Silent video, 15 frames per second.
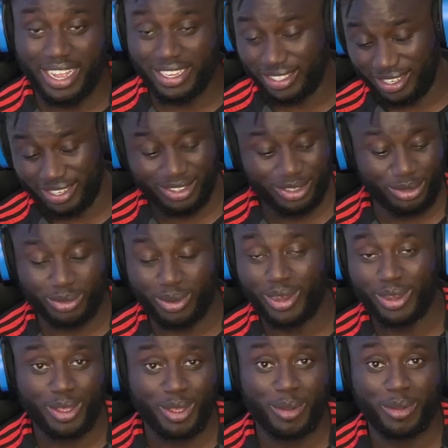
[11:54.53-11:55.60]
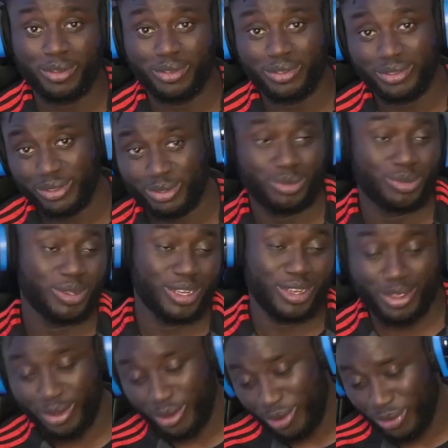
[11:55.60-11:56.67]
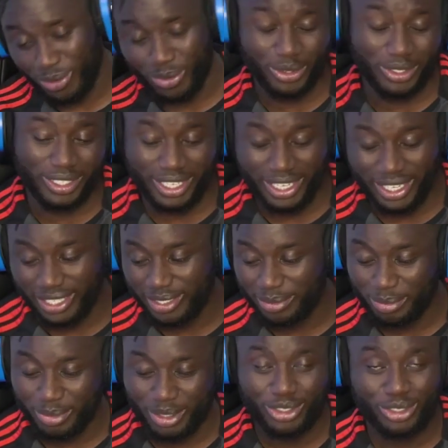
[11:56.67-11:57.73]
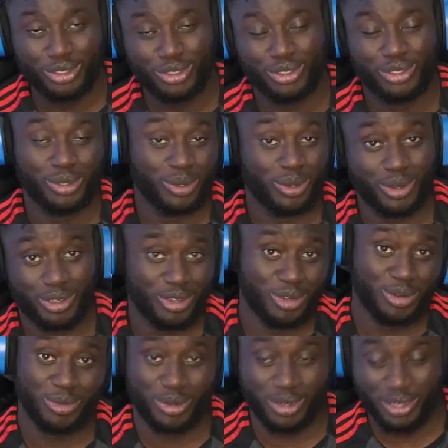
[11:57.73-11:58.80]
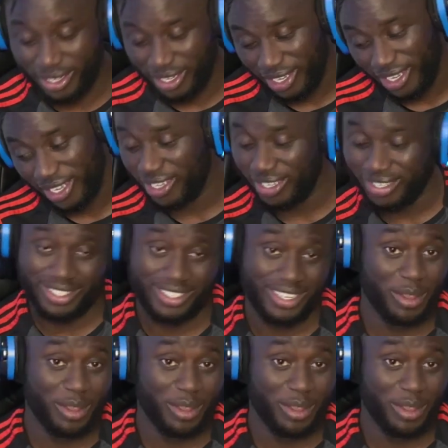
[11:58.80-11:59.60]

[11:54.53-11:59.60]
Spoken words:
Swallow your word then. Makes you choke on your word, because they